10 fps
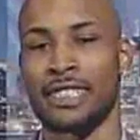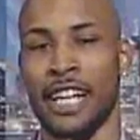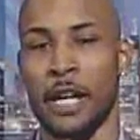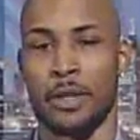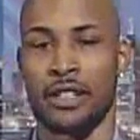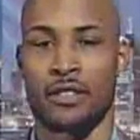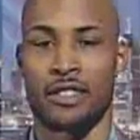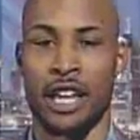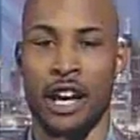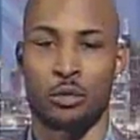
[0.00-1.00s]

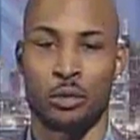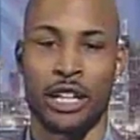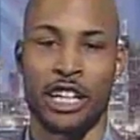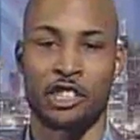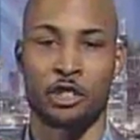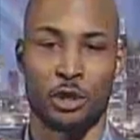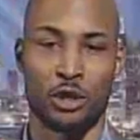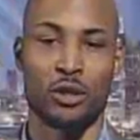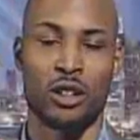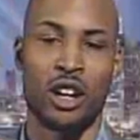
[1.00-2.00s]
statement that rings
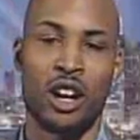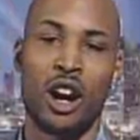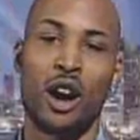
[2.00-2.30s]
true